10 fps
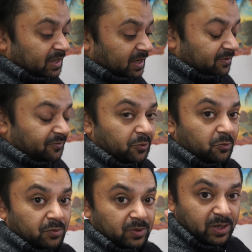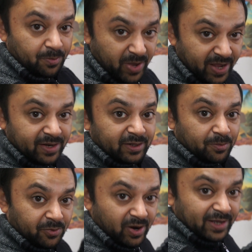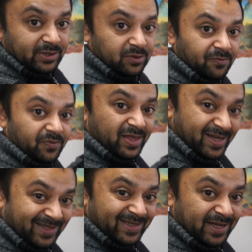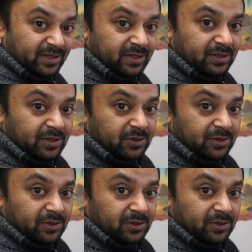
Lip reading: And if you compare the price of this set